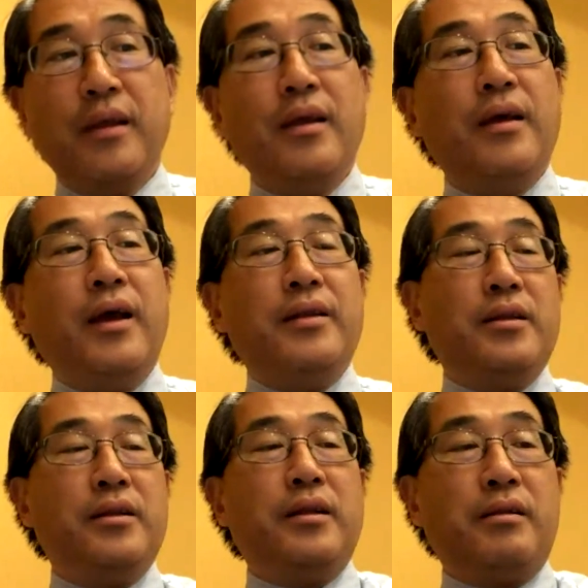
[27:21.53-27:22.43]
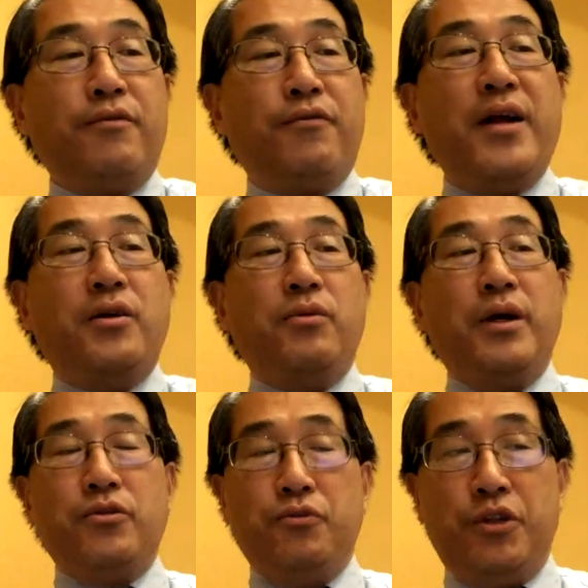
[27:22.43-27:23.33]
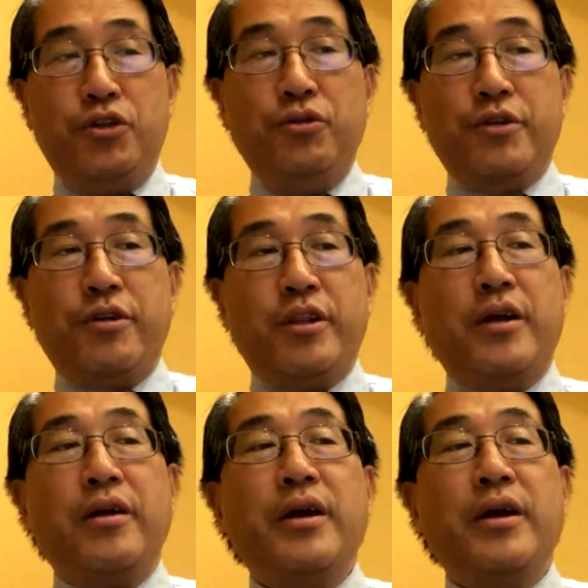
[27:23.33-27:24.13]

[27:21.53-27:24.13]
And then the final one with 200 there,